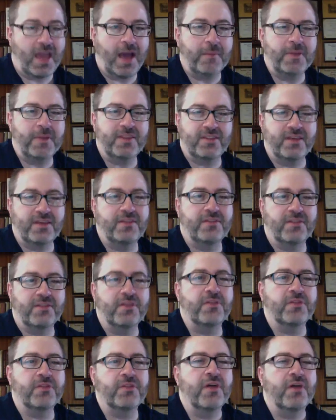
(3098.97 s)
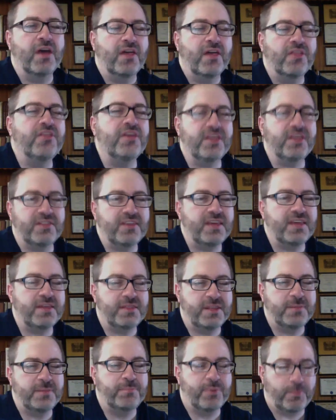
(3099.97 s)
mean
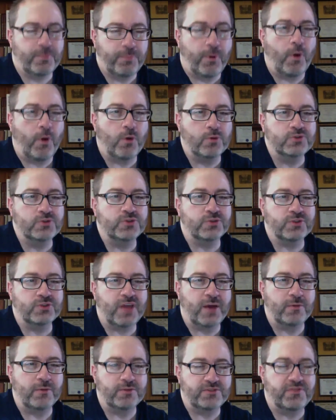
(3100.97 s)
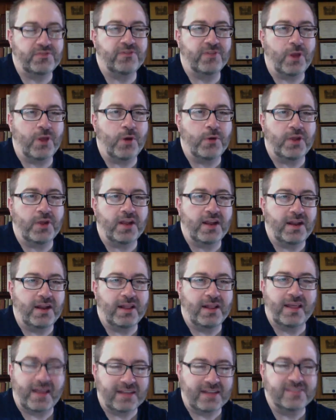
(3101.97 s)
the proposal that was floated, and
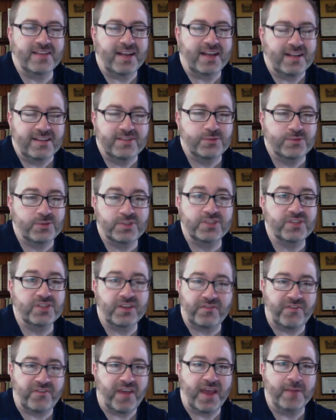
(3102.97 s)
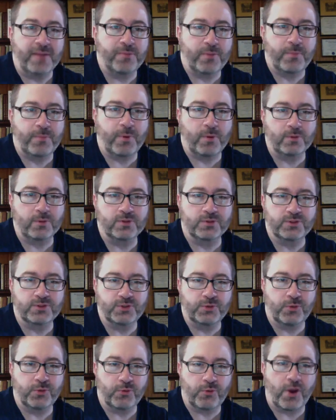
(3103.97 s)
like I said, this was just a fan proposal
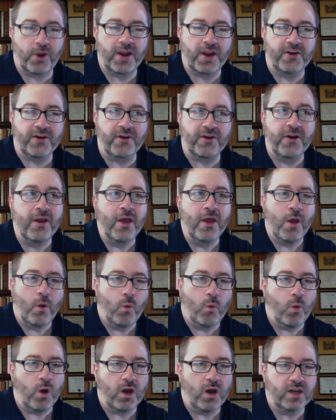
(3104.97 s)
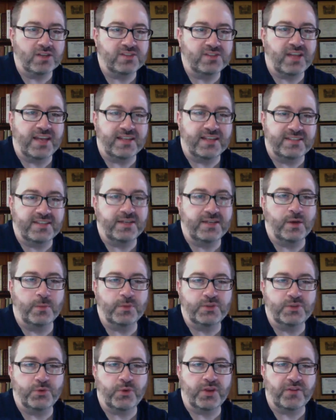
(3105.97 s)
to a writer, was a deal
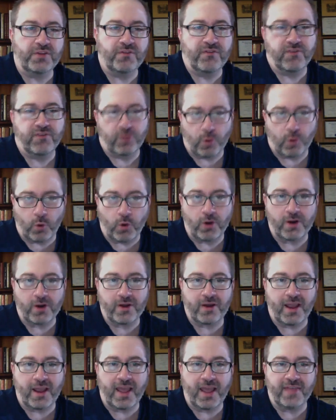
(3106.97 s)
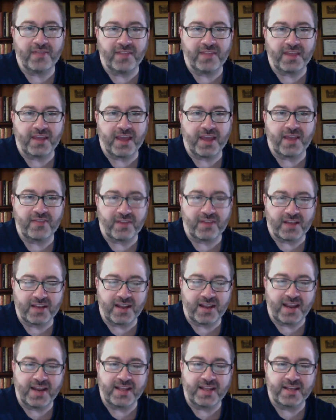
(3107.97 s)
between Florida and the
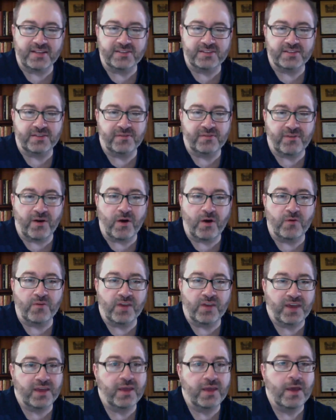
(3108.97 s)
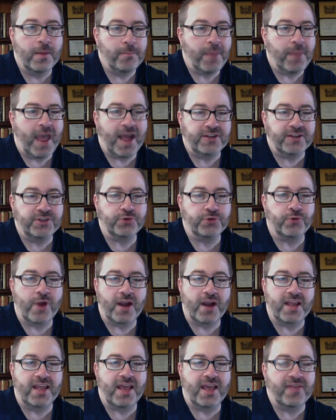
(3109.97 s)
Canadiens involving
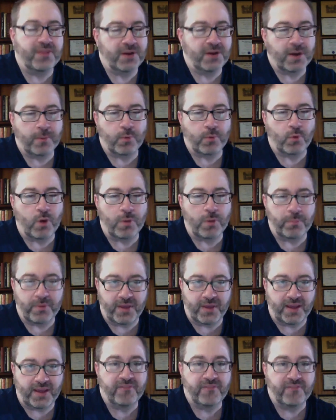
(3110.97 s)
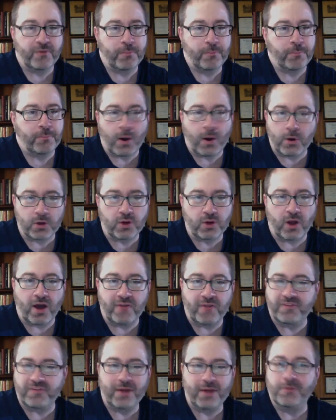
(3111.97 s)
Pacioretty and the number 1 pick for
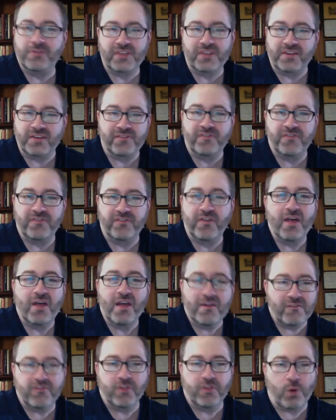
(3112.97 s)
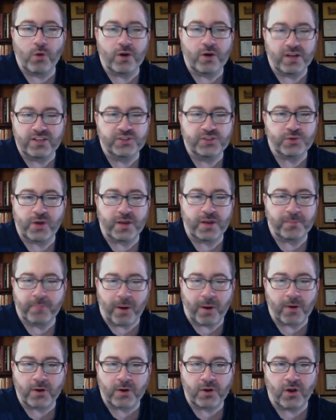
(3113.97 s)
Barkov. And I don't think Florida is trading
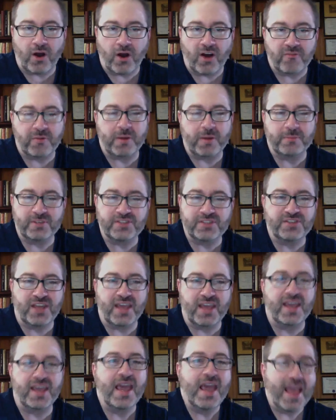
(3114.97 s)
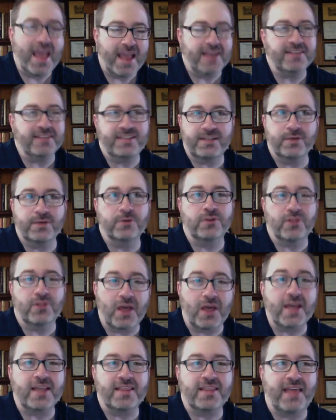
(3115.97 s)
Barkov, but I'm just saying a deal
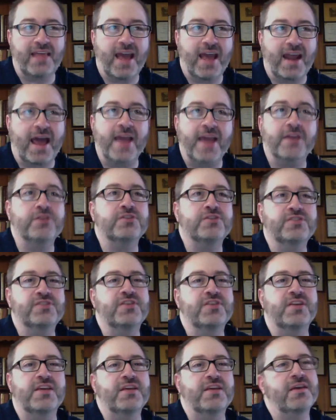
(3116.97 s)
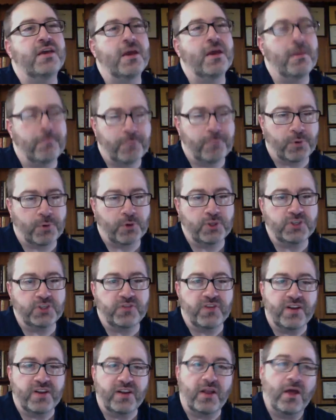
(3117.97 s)
like that, I could see
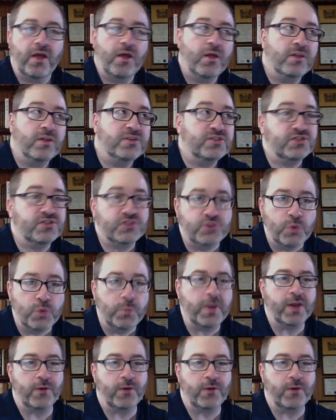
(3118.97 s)
Bergevin snooping